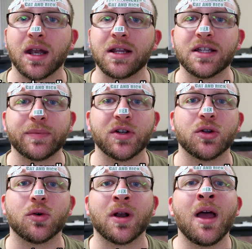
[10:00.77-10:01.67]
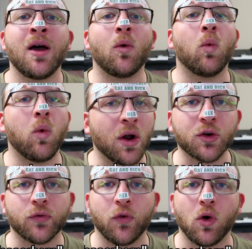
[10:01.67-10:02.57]
and he's been doing
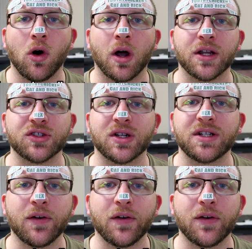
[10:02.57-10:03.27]
wonderful on it, so I